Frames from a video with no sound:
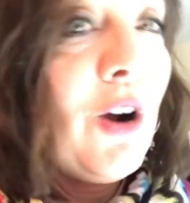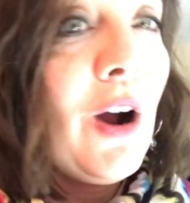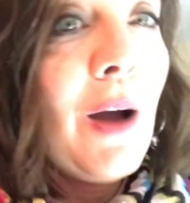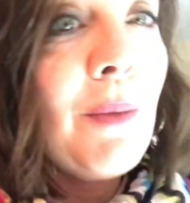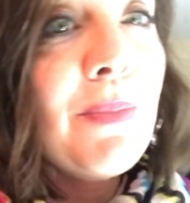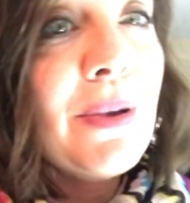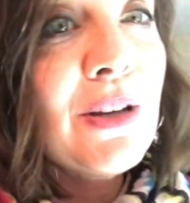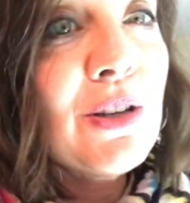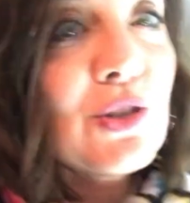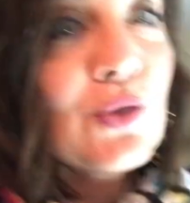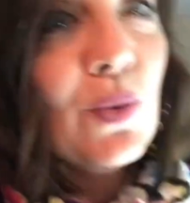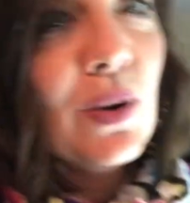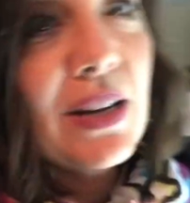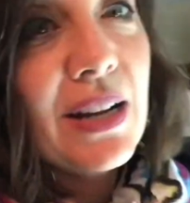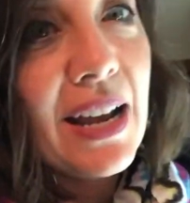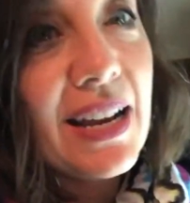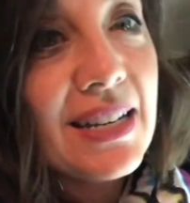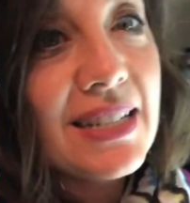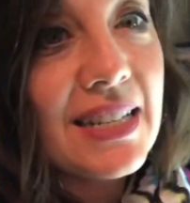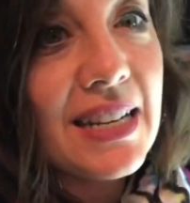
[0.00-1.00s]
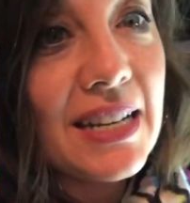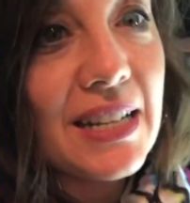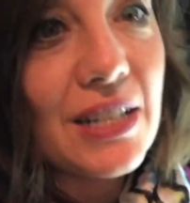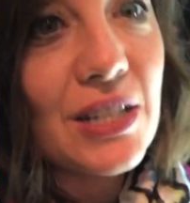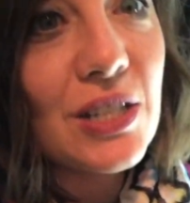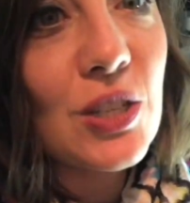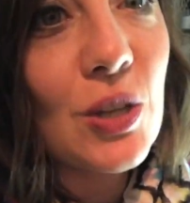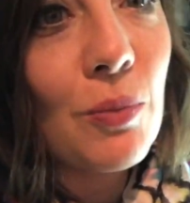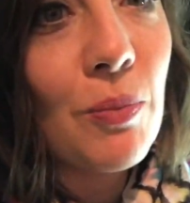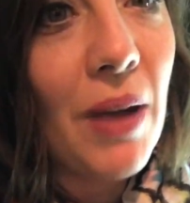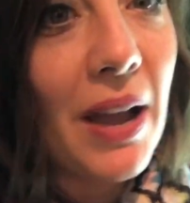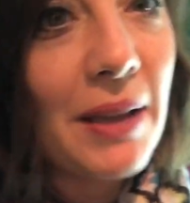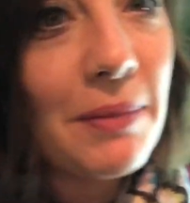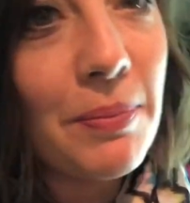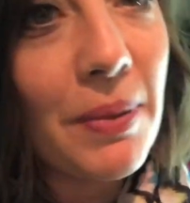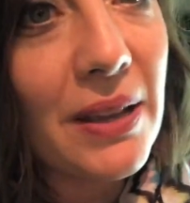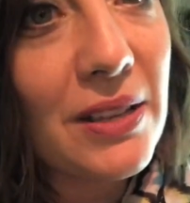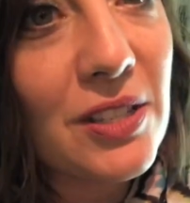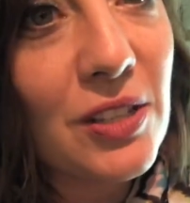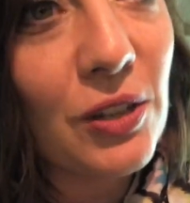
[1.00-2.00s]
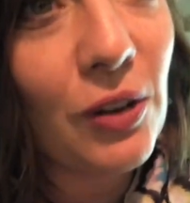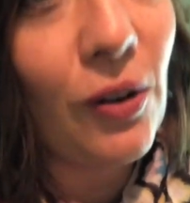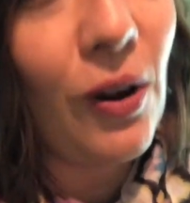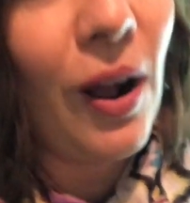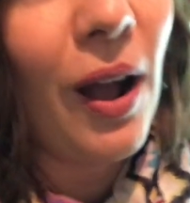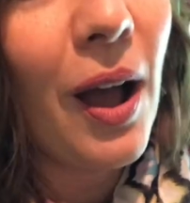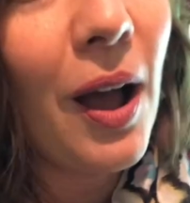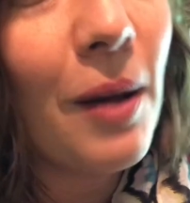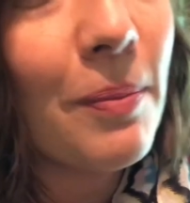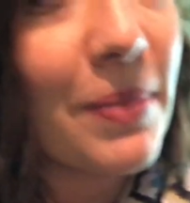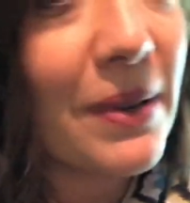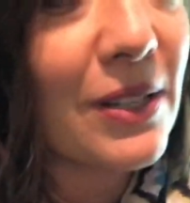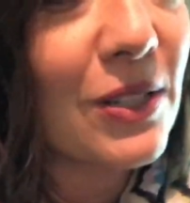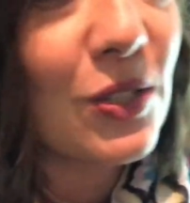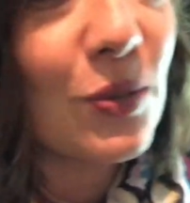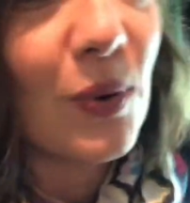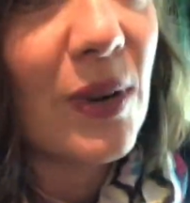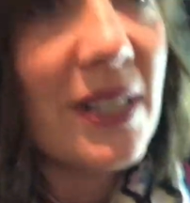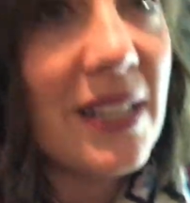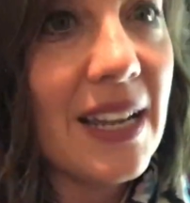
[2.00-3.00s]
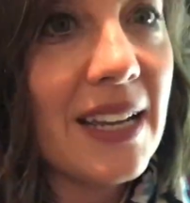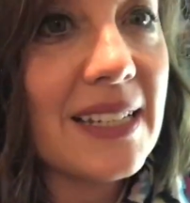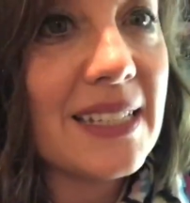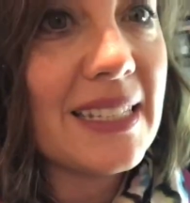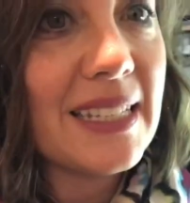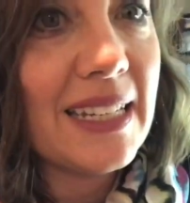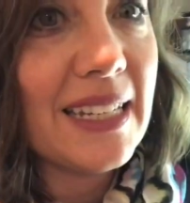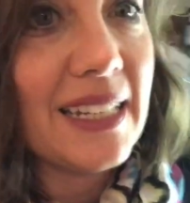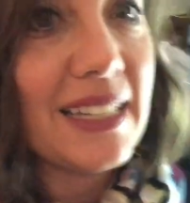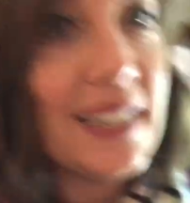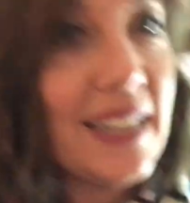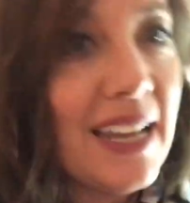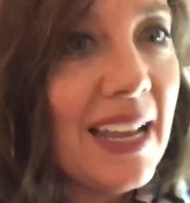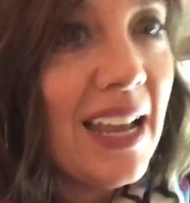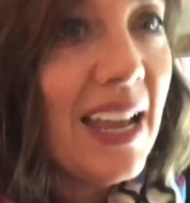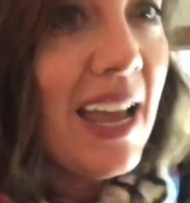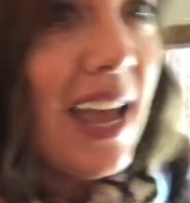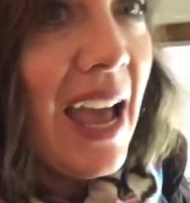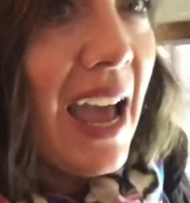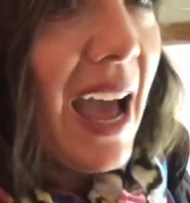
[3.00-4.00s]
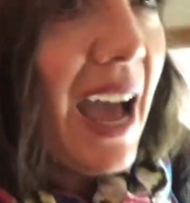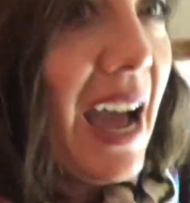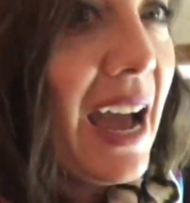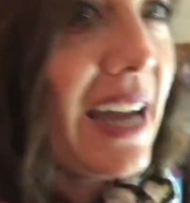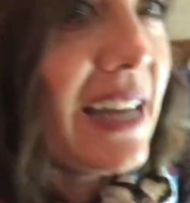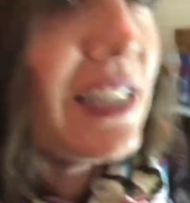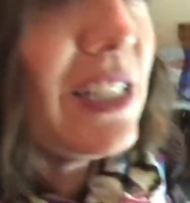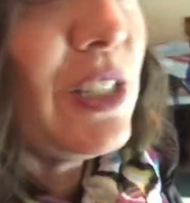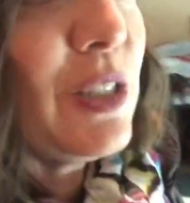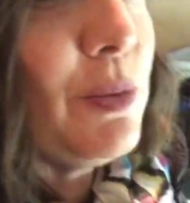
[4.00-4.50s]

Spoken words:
crop in 2018? So my best crop in 2018 has